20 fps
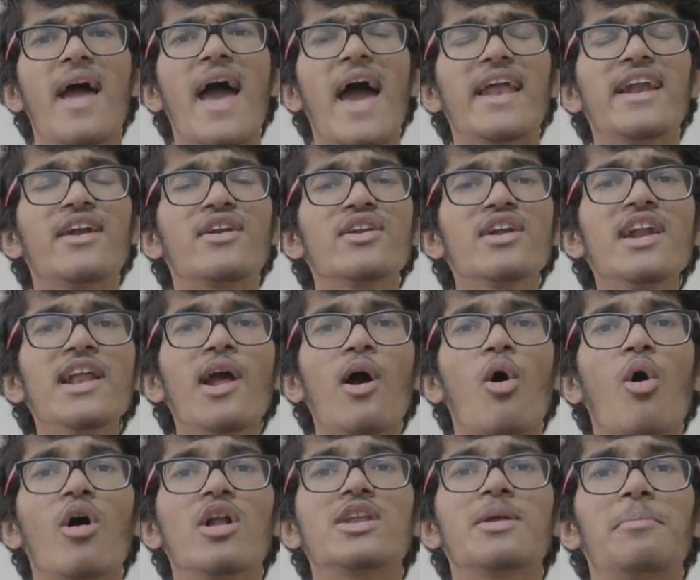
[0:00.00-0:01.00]
And it really
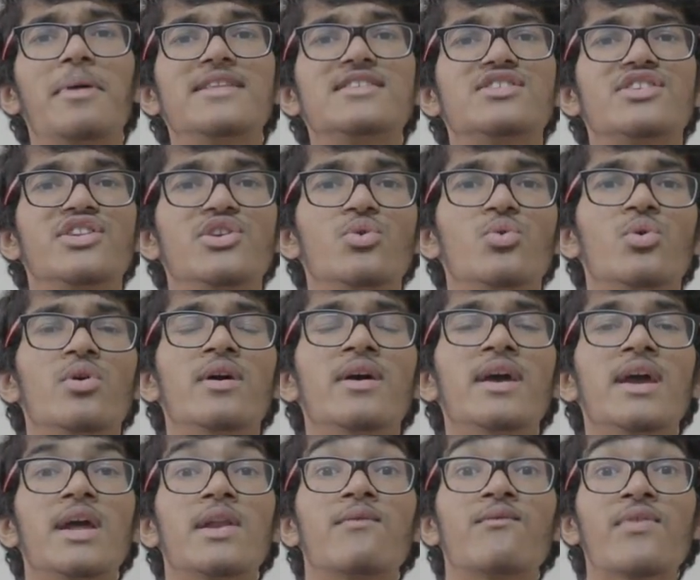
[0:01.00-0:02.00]
all depends to you.
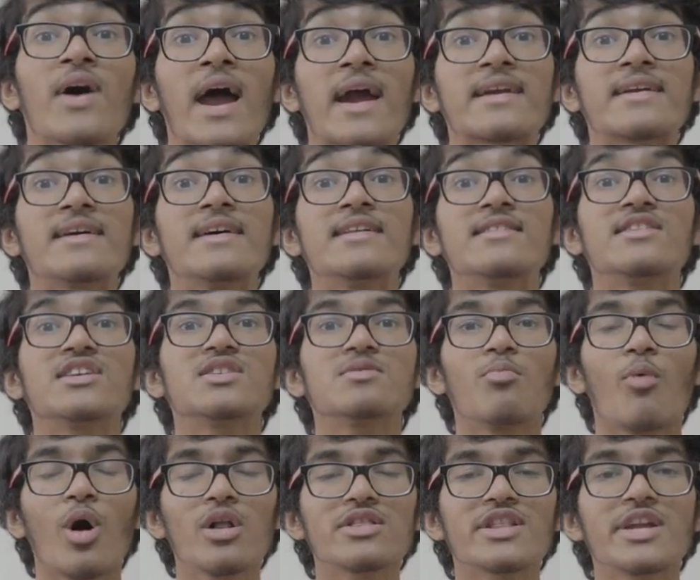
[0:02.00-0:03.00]
In fact, the
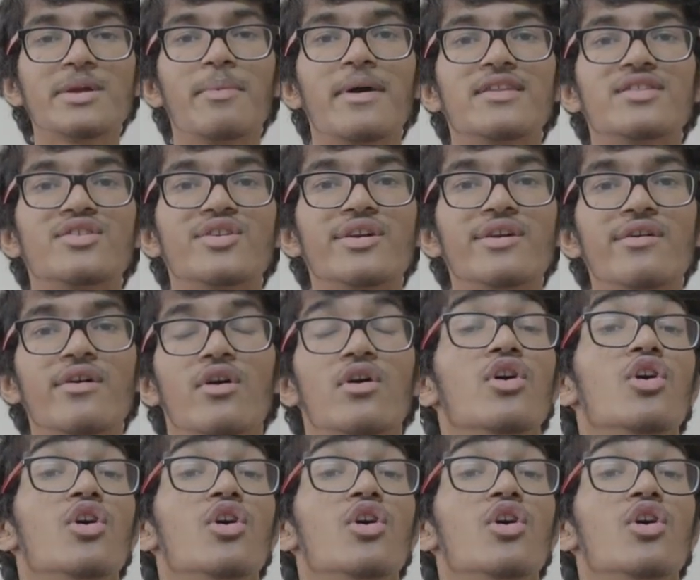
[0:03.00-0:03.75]
small 3x3,